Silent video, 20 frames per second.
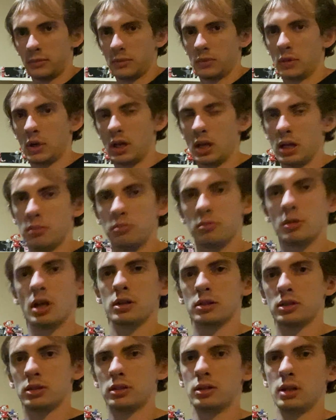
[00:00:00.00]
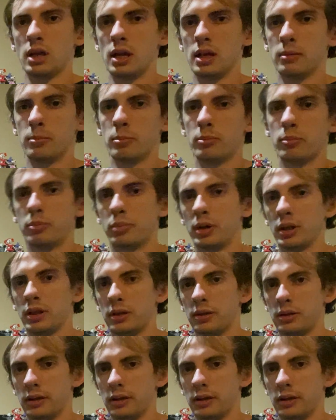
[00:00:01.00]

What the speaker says: But